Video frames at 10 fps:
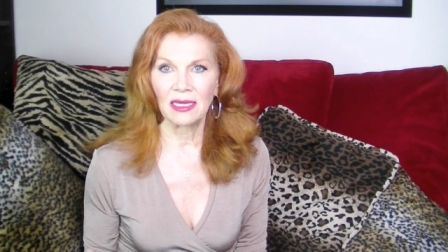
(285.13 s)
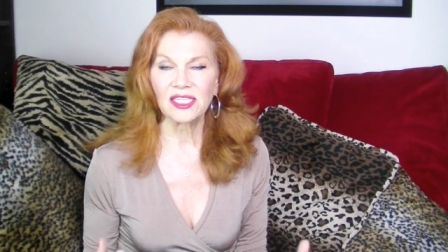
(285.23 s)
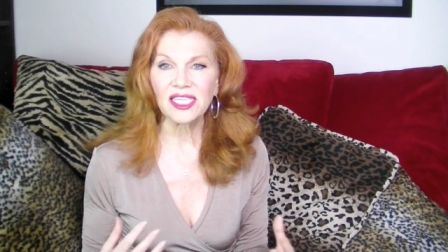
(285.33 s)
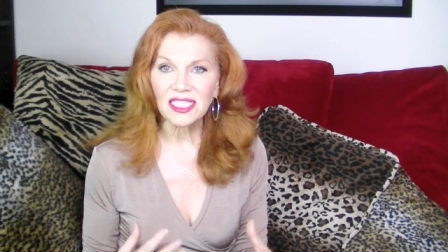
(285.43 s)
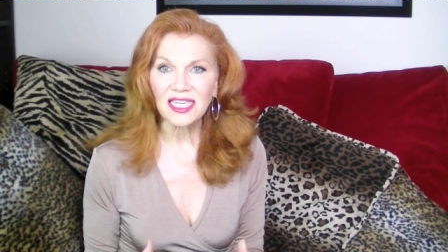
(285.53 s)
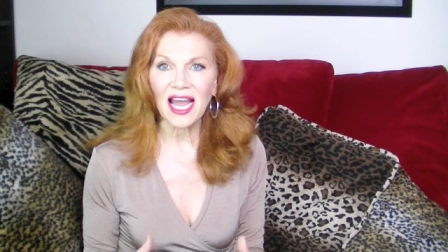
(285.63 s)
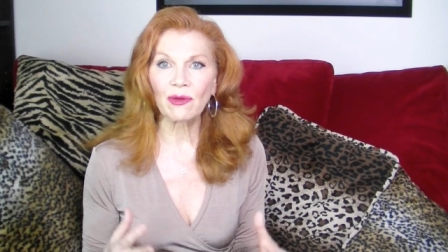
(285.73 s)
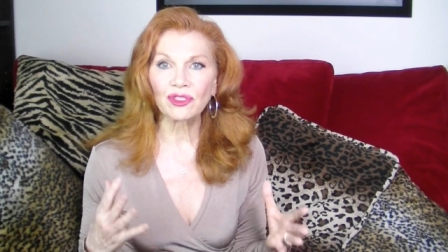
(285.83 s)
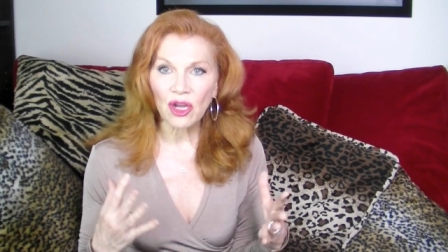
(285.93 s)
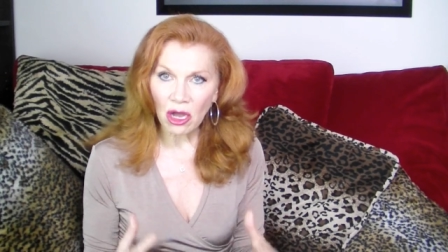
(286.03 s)
Sit
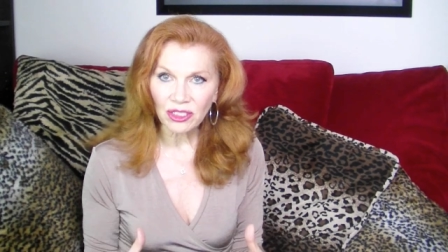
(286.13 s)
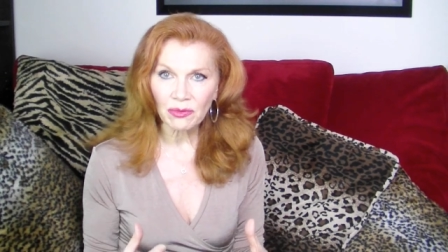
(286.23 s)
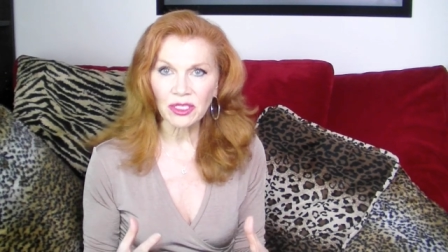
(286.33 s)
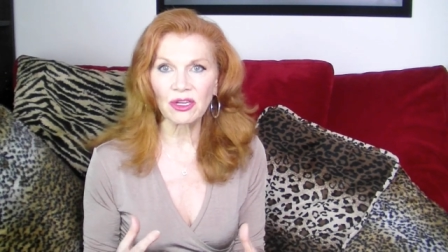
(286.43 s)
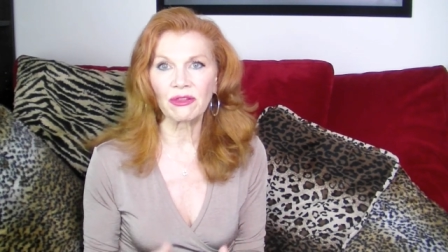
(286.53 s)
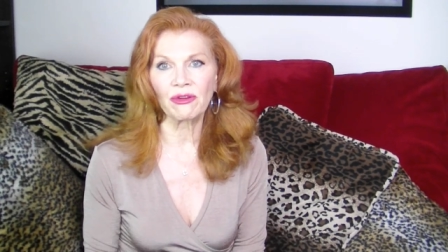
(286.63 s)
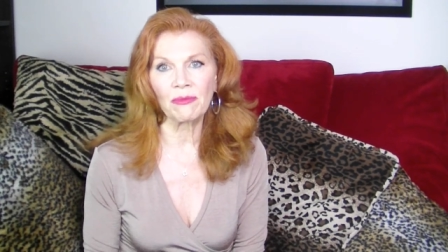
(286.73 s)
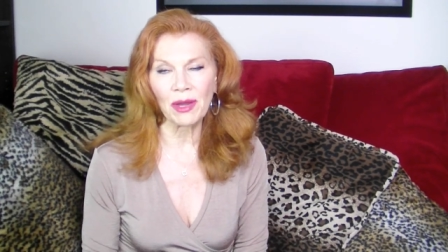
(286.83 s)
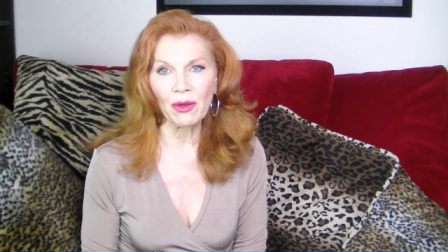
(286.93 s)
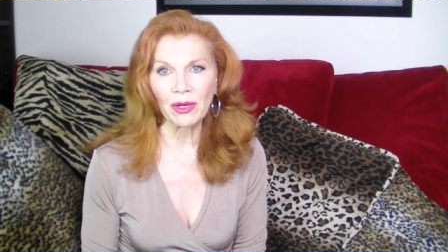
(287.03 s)
down, talk to each other
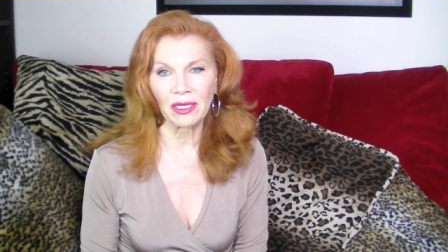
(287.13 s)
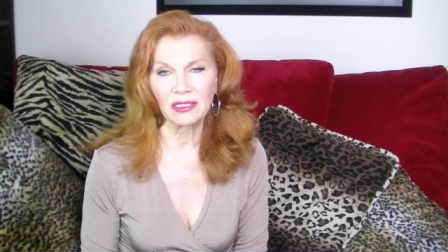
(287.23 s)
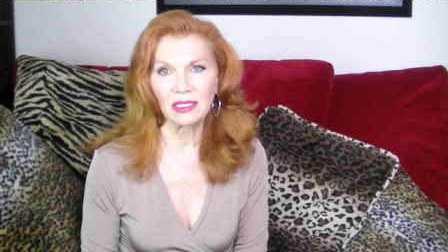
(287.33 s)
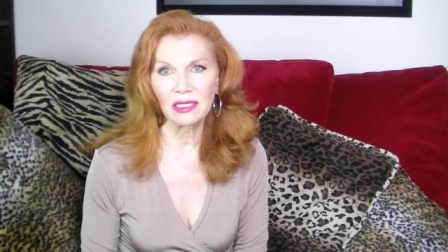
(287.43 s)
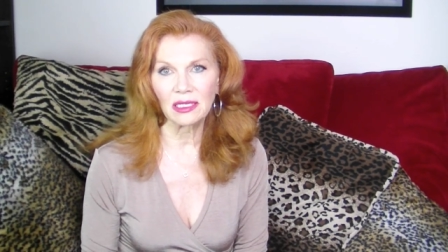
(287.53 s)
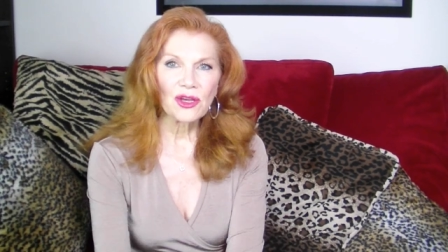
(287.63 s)
about it.